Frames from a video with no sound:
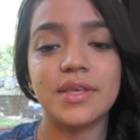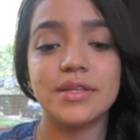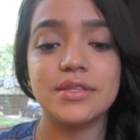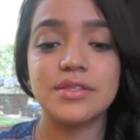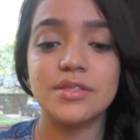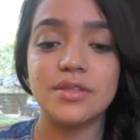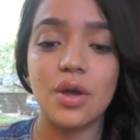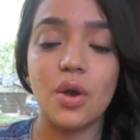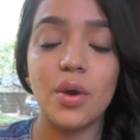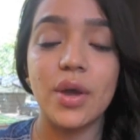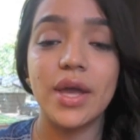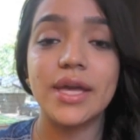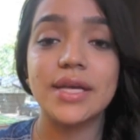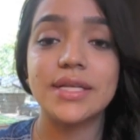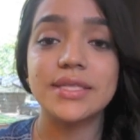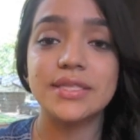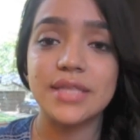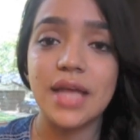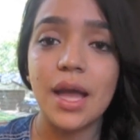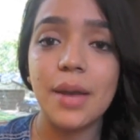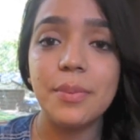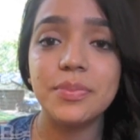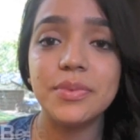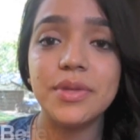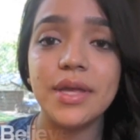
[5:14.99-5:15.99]
So
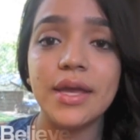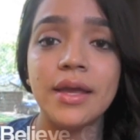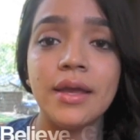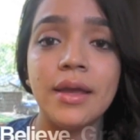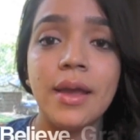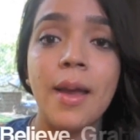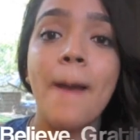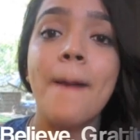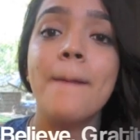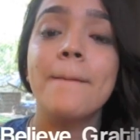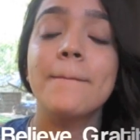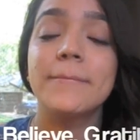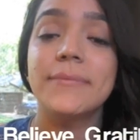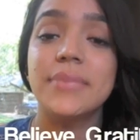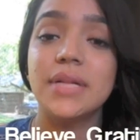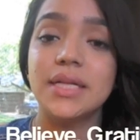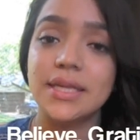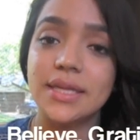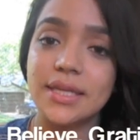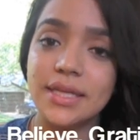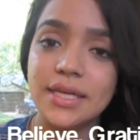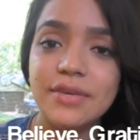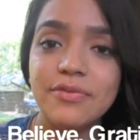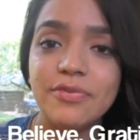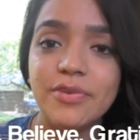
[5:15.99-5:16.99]
accept it,
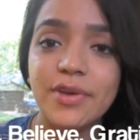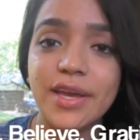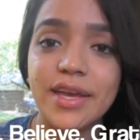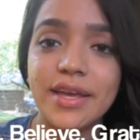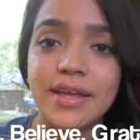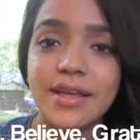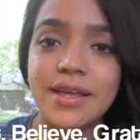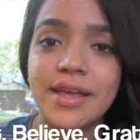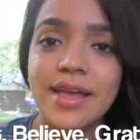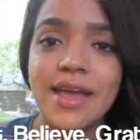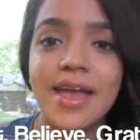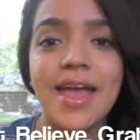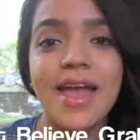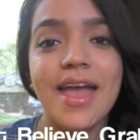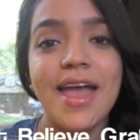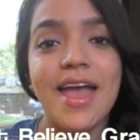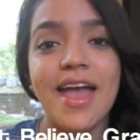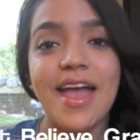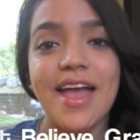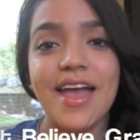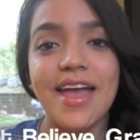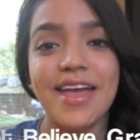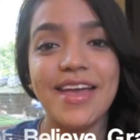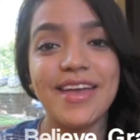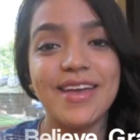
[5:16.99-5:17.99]
believe it,
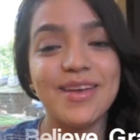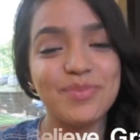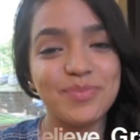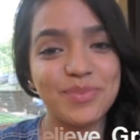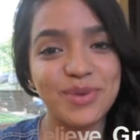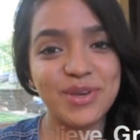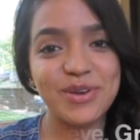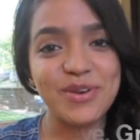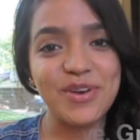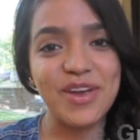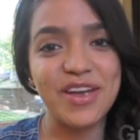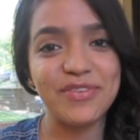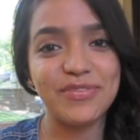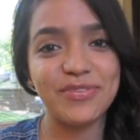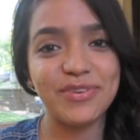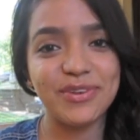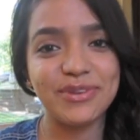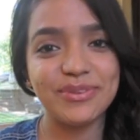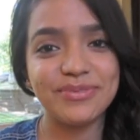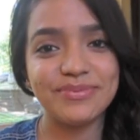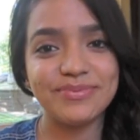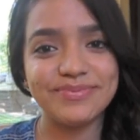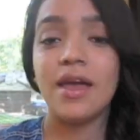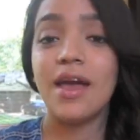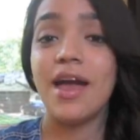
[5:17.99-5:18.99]
and be grateful.
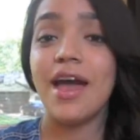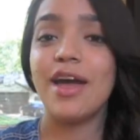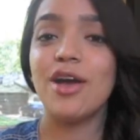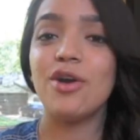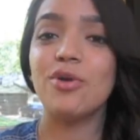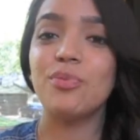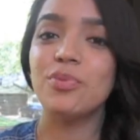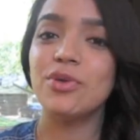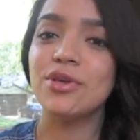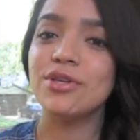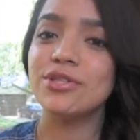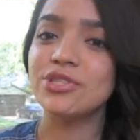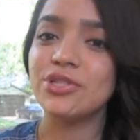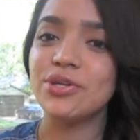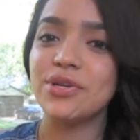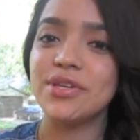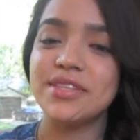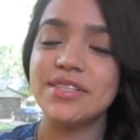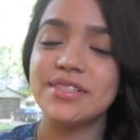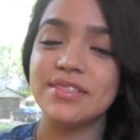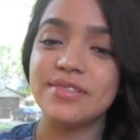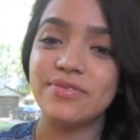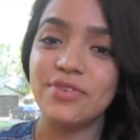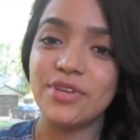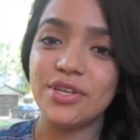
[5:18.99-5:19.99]
I hope you enjoyed
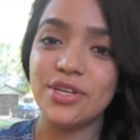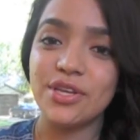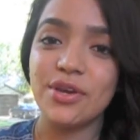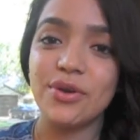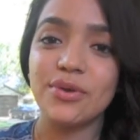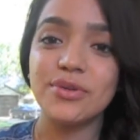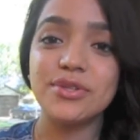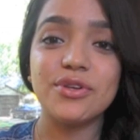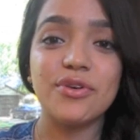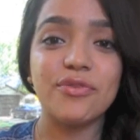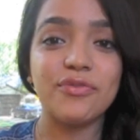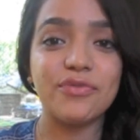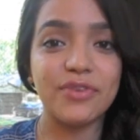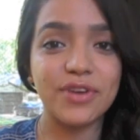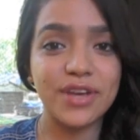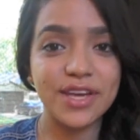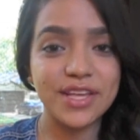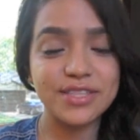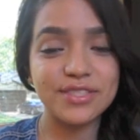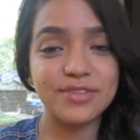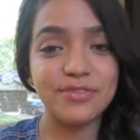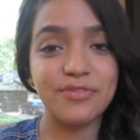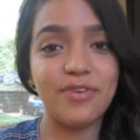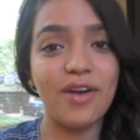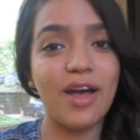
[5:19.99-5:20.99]
this video. Don't
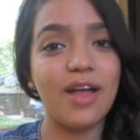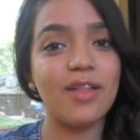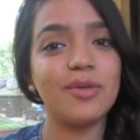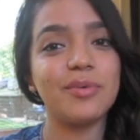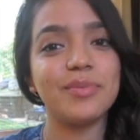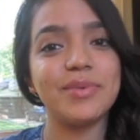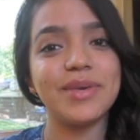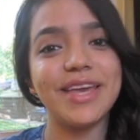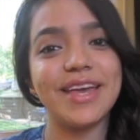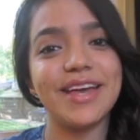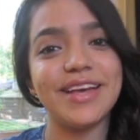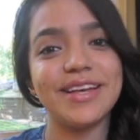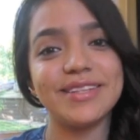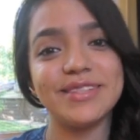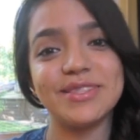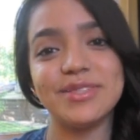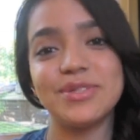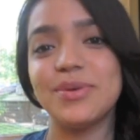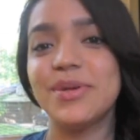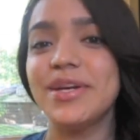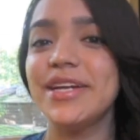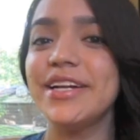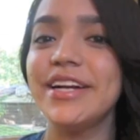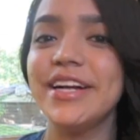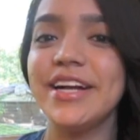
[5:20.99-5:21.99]
forget to follow me on
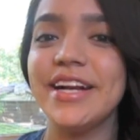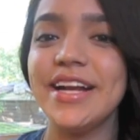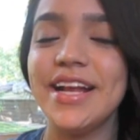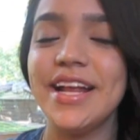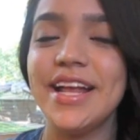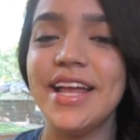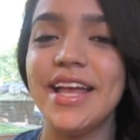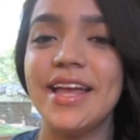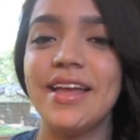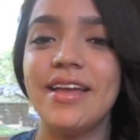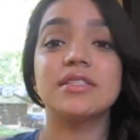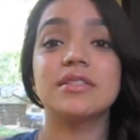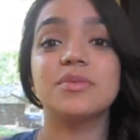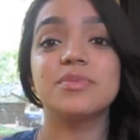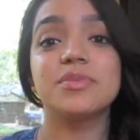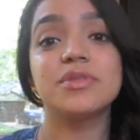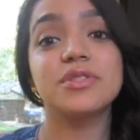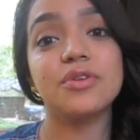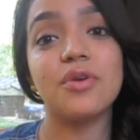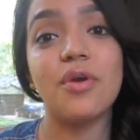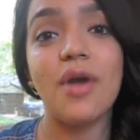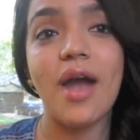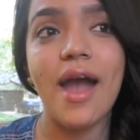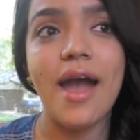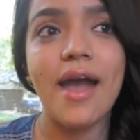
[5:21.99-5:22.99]
Twitter,
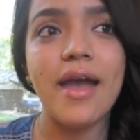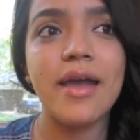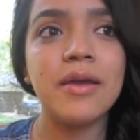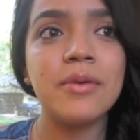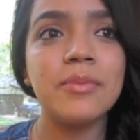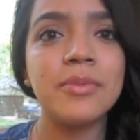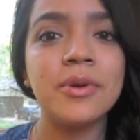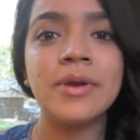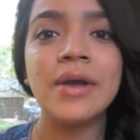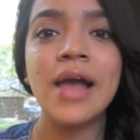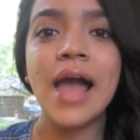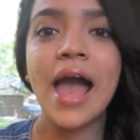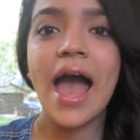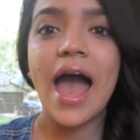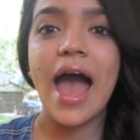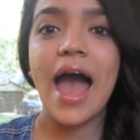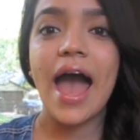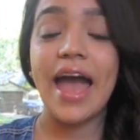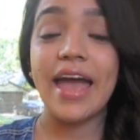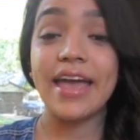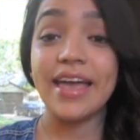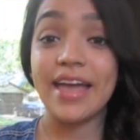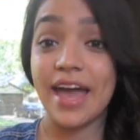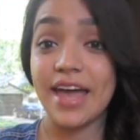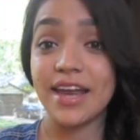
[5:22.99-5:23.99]
subscribe.
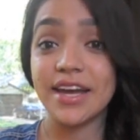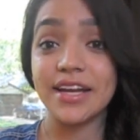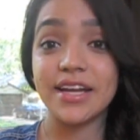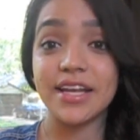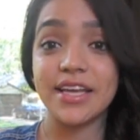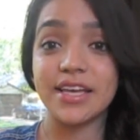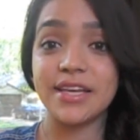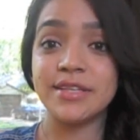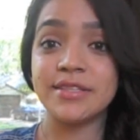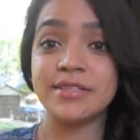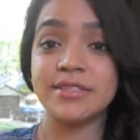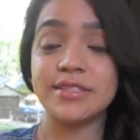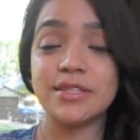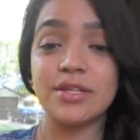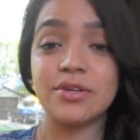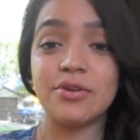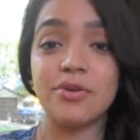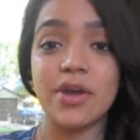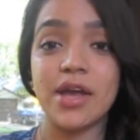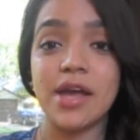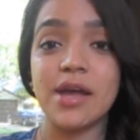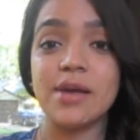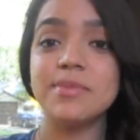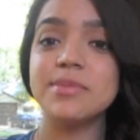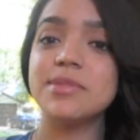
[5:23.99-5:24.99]
I got an
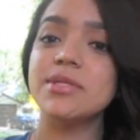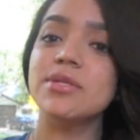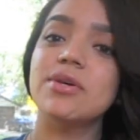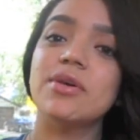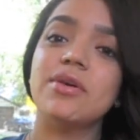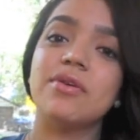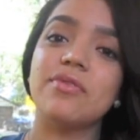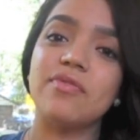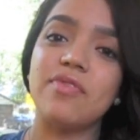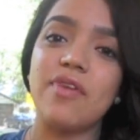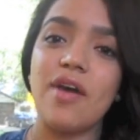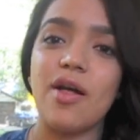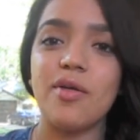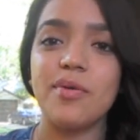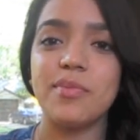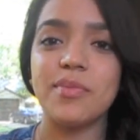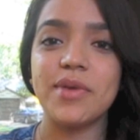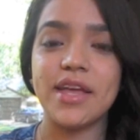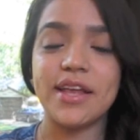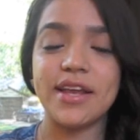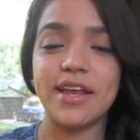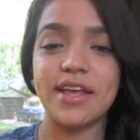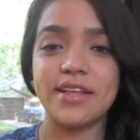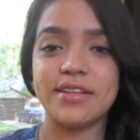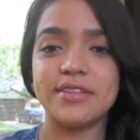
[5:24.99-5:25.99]
Instagram, so you can follow
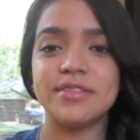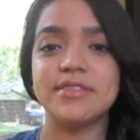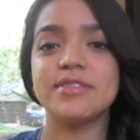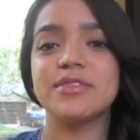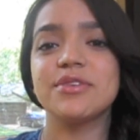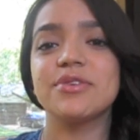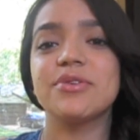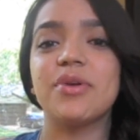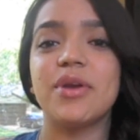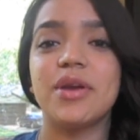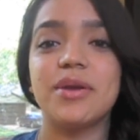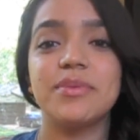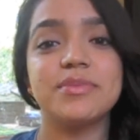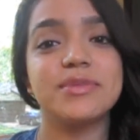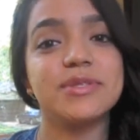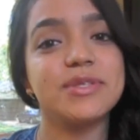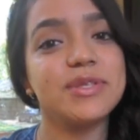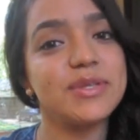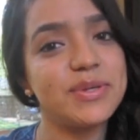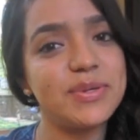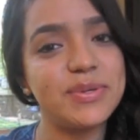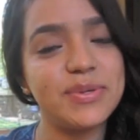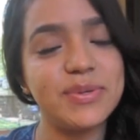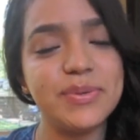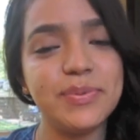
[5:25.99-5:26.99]
me on Instagram
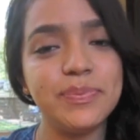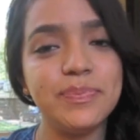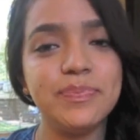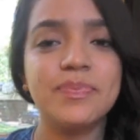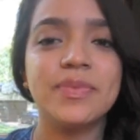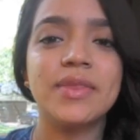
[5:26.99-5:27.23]
too.